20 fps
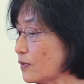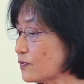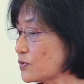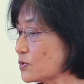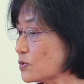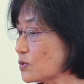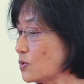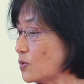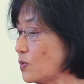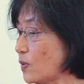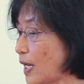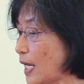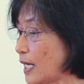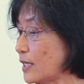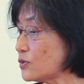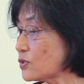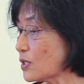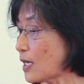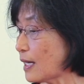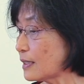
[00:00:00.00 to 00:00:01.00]
of
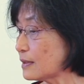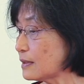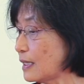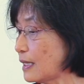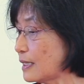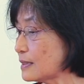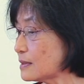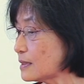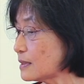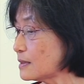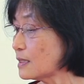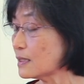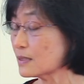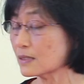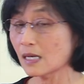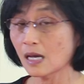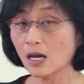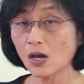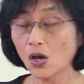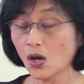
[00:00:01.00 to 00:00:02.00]
school-age adolescents
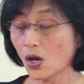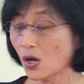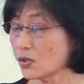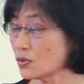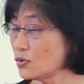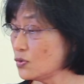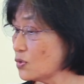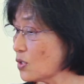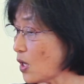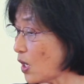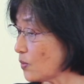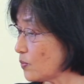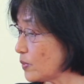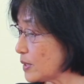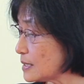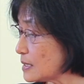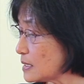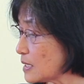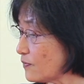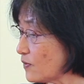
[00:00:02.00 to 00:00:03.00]
not
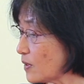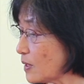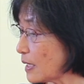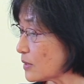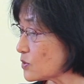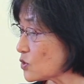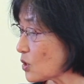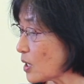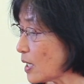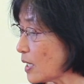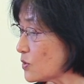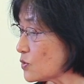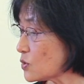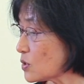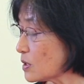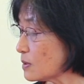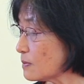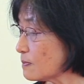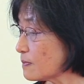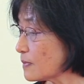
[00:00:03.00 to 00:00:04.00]
receiving
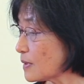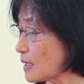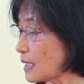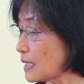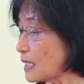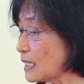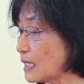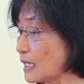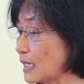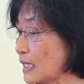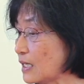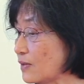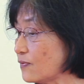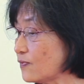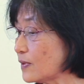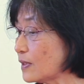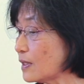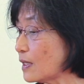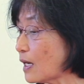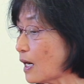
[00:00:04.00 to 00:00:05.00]
education and an
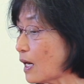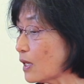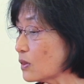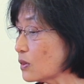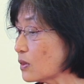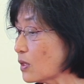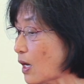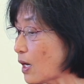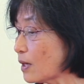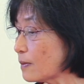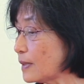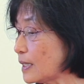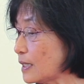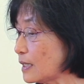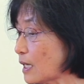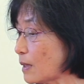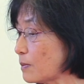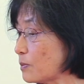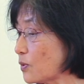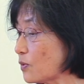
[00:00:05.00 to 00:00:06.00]
even alarming
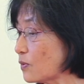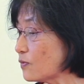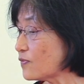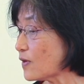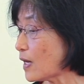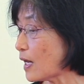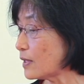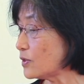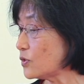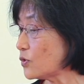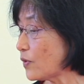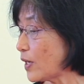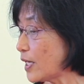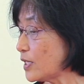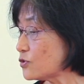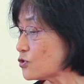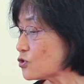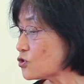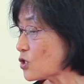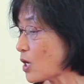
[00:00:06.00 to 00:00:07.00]
number of
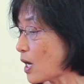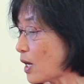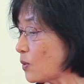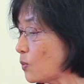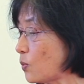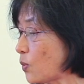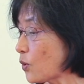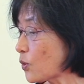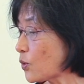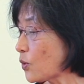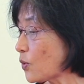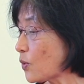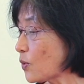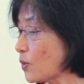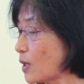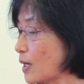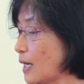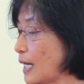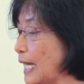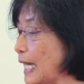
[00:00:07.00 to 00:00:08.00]
underage child workers,
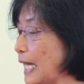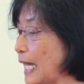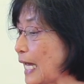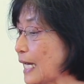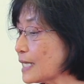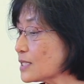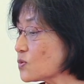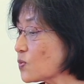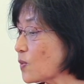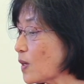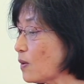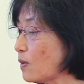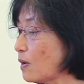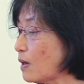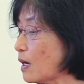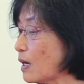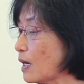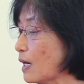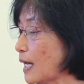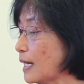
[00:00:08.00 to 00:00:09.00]
as well
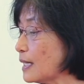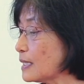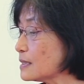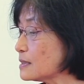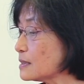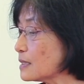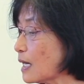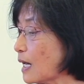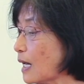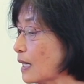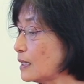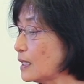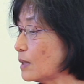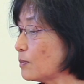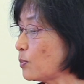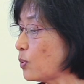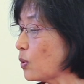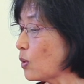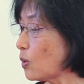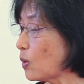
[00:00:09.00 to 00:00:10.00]
as
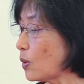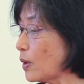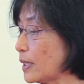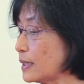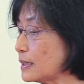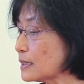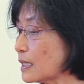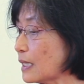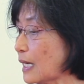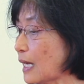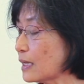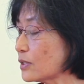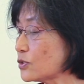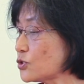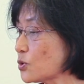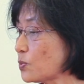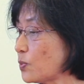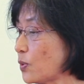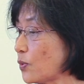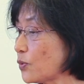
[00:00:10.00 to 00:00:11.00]
unemployed
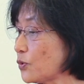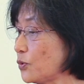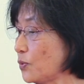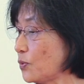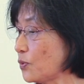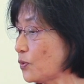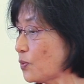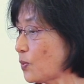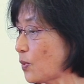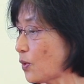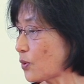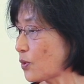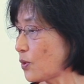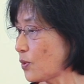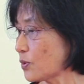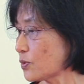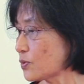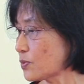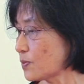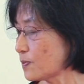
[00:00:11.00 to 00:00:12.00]
eligible youth
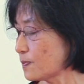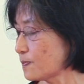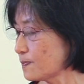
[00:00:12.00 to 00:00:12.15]
workers.